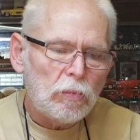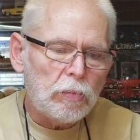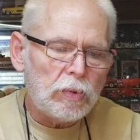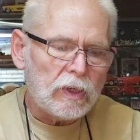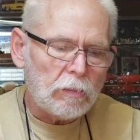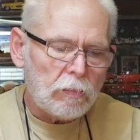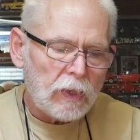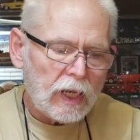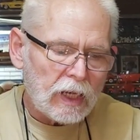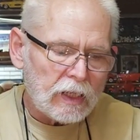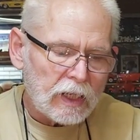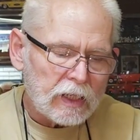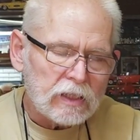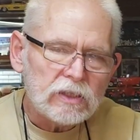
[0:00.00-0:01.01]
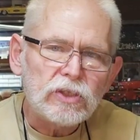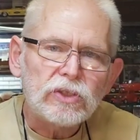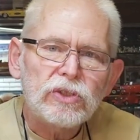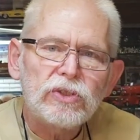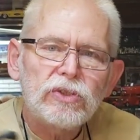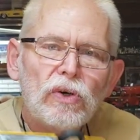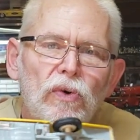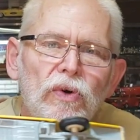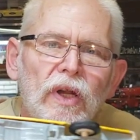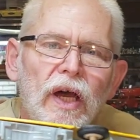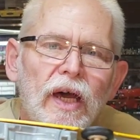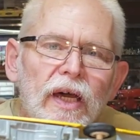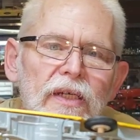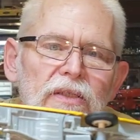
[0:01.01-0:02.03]
But man, that is just so
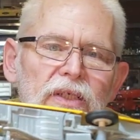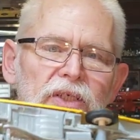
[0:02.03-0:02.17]
nice.